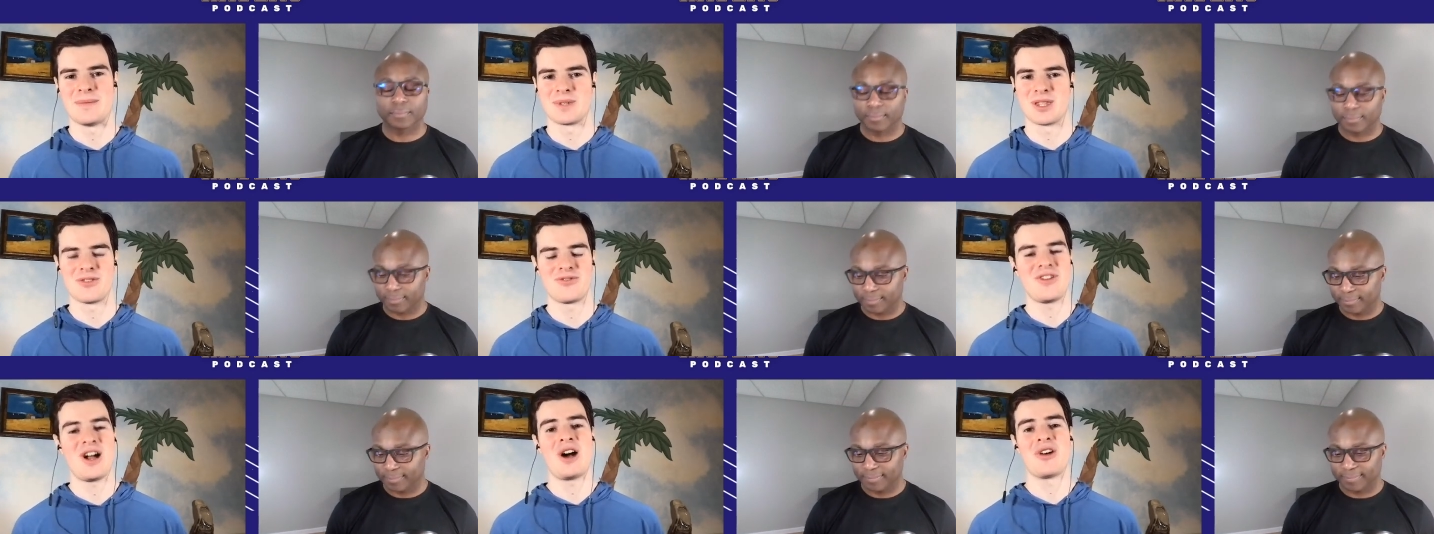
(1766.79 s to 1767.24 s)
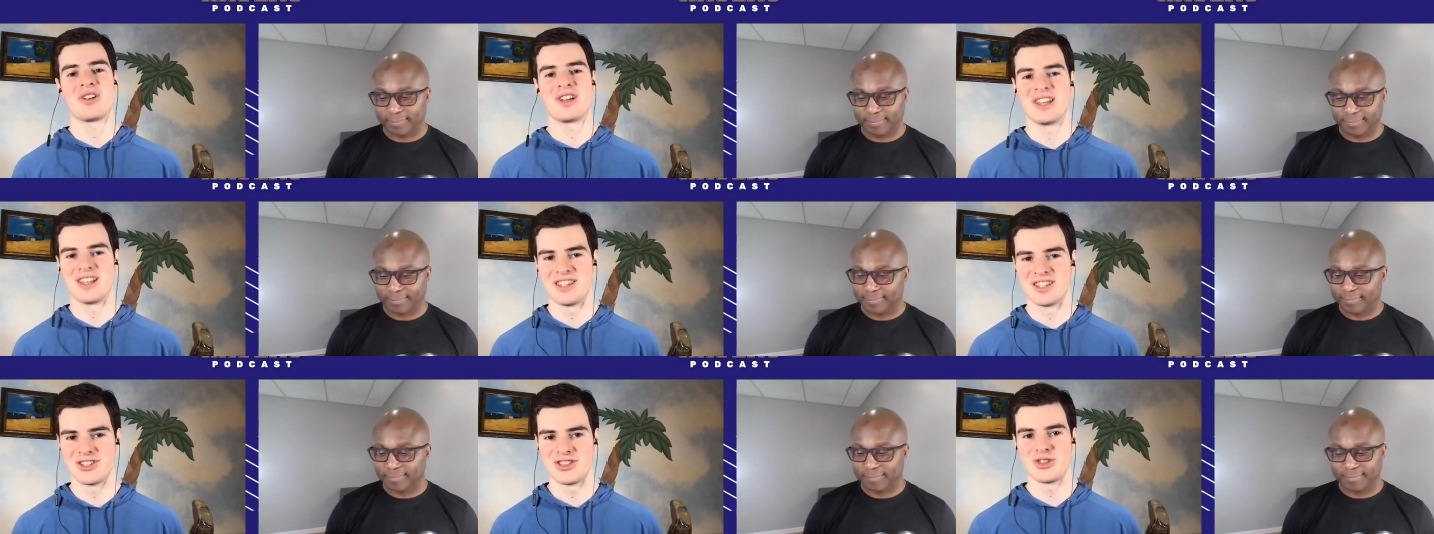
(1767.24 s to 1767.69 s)
Speaker 1: the
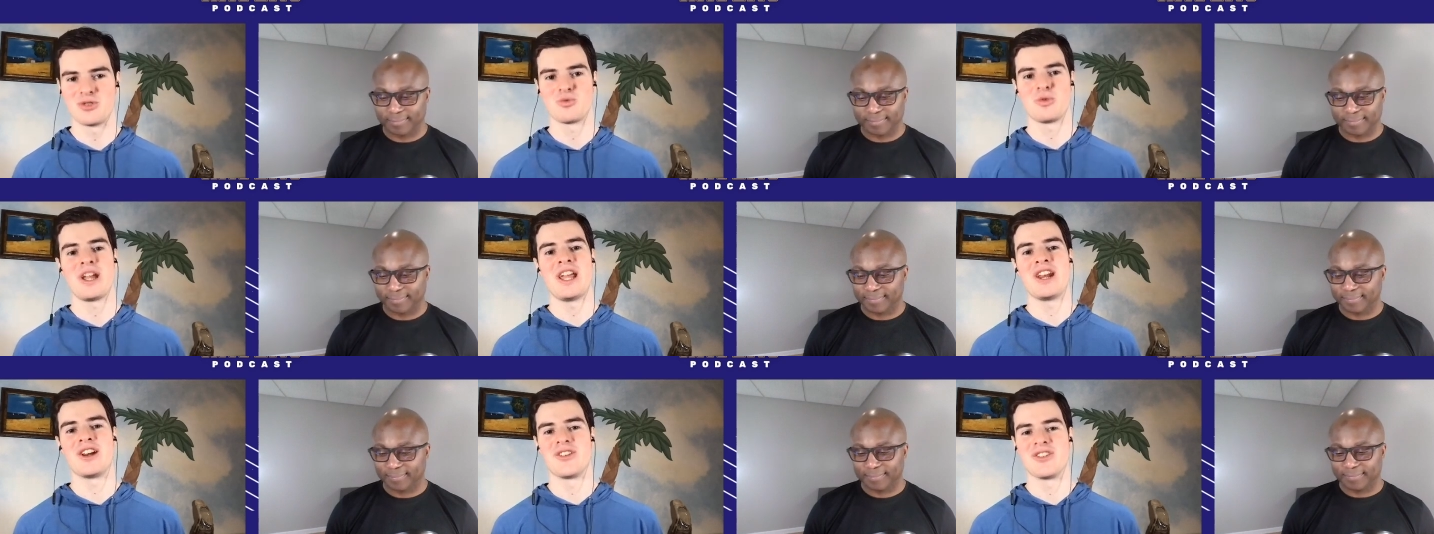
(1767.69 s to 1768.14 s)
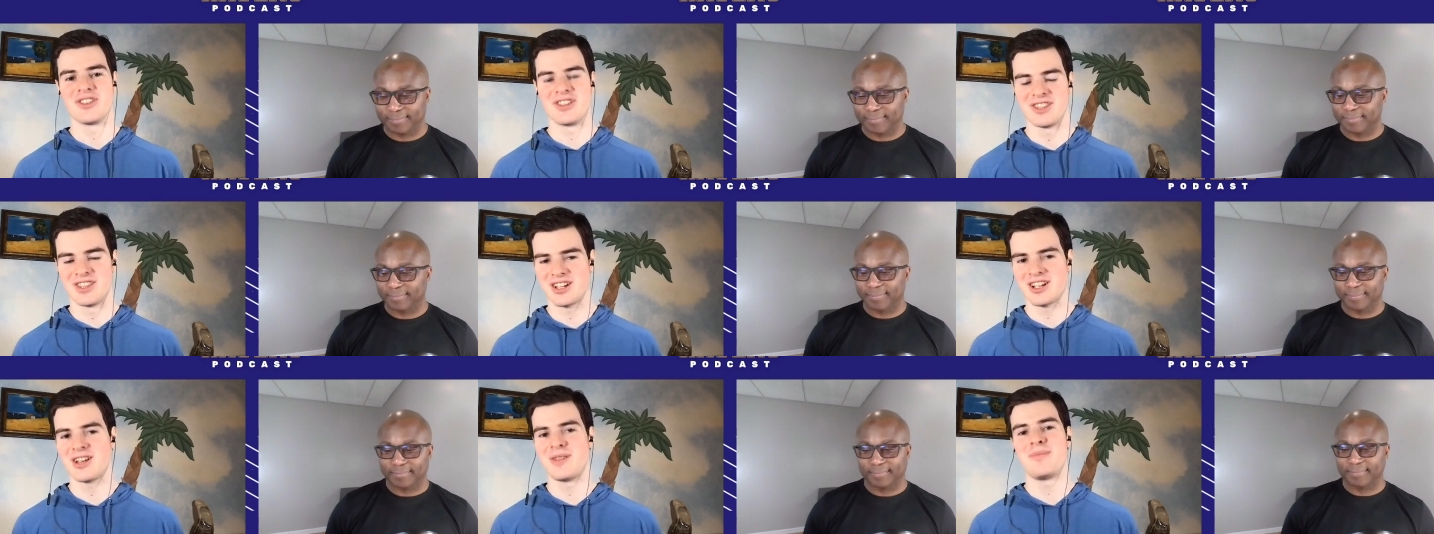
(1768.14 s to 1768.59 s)
Falcons and the Raiders and
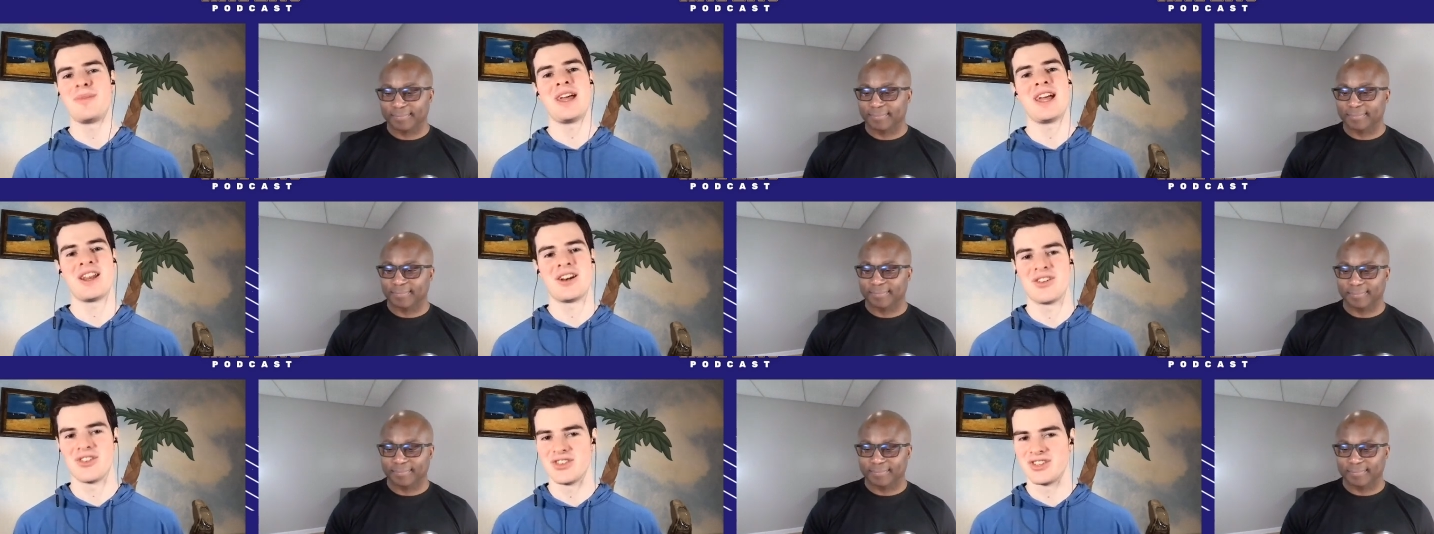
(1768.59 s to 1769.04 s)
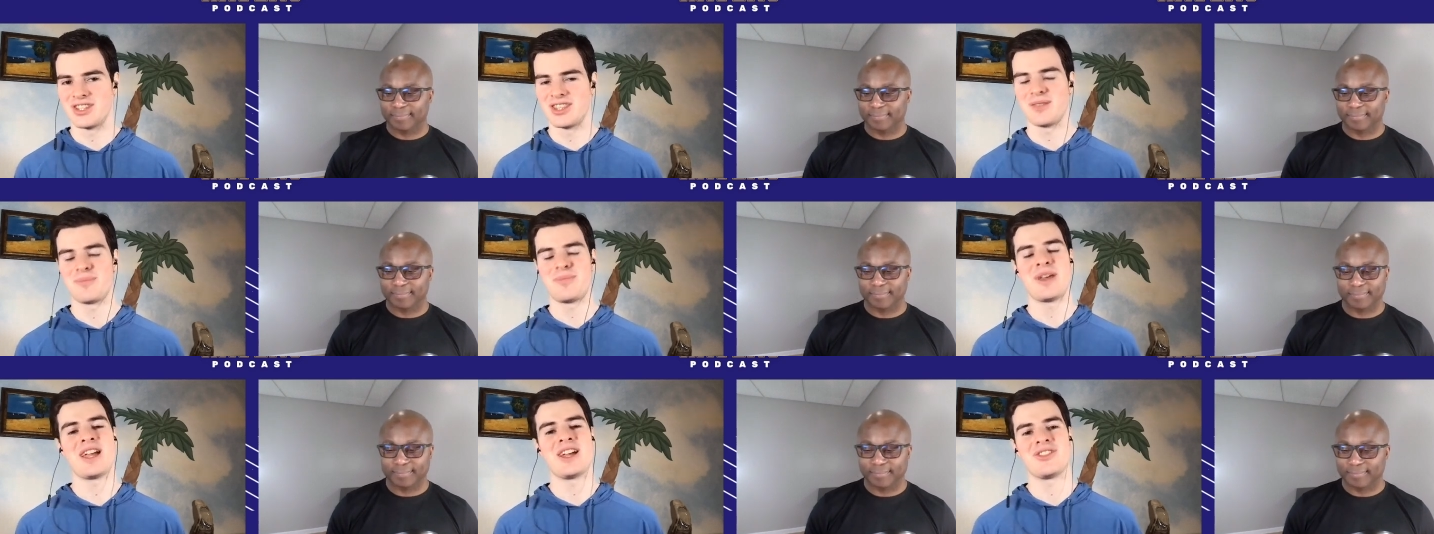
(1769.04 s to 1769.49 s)
the Commanders and the
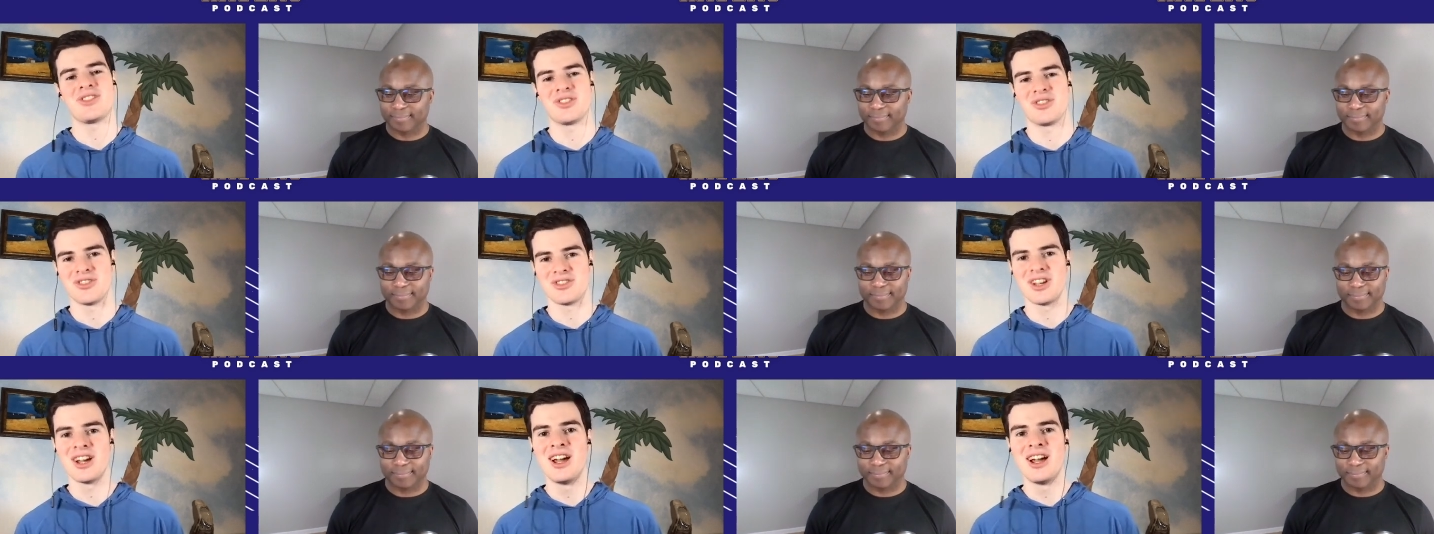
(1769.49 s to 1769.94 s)
Panthers,